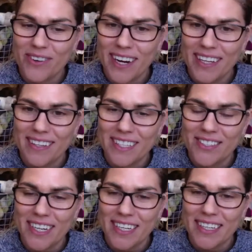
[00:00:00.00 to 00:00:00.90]
right. That's
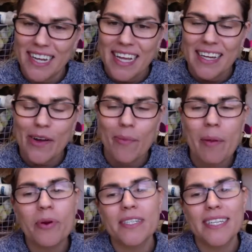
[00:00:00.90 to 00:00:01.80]
right. Now,
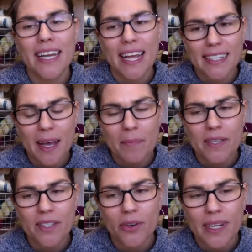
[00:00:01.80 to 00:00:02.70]
remember, today's
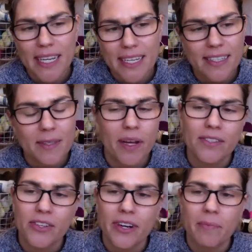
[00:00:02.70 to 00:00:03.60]
episode is
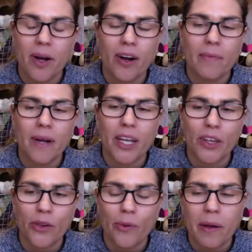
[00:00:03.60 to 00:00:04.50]
sponsored in part by
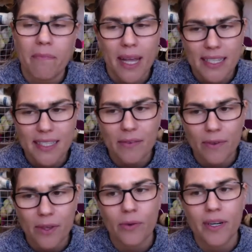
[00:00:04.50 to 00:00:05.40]
you amazing
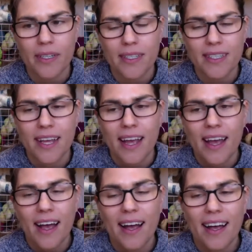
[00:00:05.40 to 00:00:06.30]
viewers.
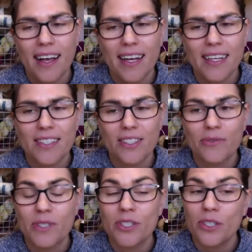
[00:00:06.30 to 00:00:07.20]
So
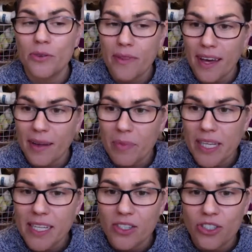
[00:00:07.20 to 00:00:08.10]
to do that,
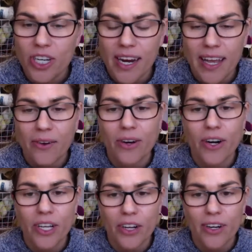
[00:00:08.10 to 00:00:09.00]
please check out
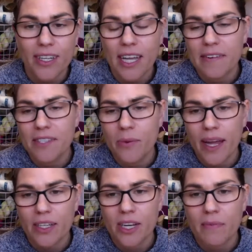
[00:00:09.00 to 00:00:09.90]
our Yarn Life
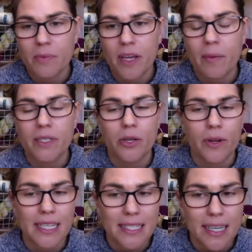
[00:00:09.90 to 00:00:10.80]
swag shop to pick up a
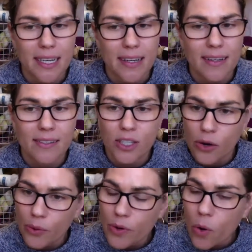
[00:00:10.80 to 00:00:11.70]
token tee,
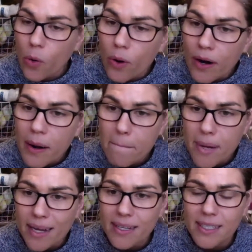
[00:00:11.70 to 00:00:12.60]
tote, or
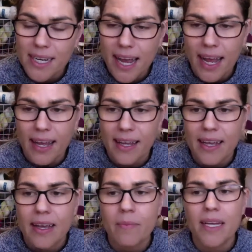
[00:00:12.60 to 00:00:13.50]
mug today,
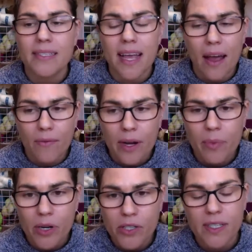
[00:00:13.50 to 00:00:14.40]
because every
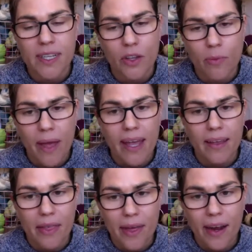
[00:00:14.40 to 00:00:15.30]
purchase that you
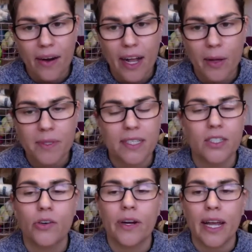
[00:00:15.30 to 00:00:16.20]
make there helps us
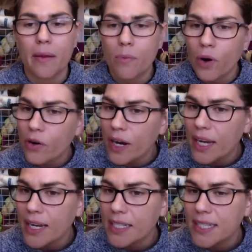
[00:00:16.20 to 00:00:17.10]
to create more great
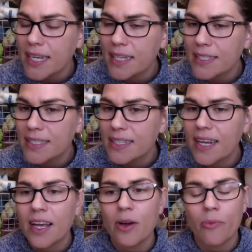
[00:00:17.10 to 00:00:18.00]
content,
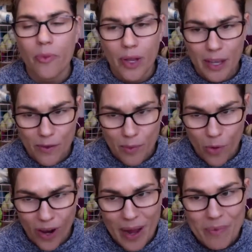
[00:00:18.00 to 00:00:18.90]
give you
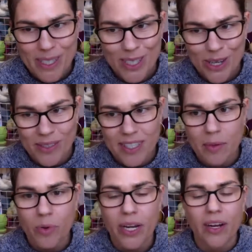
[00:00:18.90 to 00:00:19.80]
more episodes,
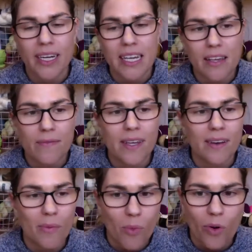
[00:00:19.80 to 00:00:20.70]
and bring on
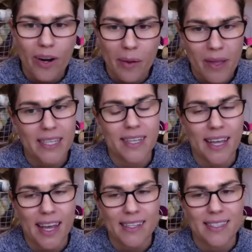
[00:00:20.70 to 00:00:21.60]
even more amazing
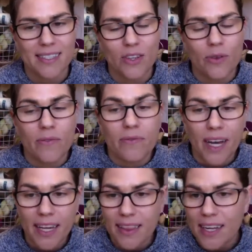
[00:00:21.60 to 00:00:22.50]
guests. You can
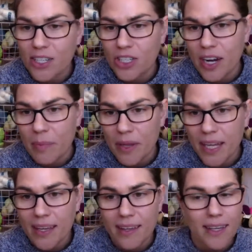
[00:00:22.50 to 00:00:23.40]
find that shop
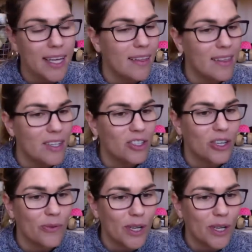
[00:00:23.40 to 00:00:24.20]
link in the show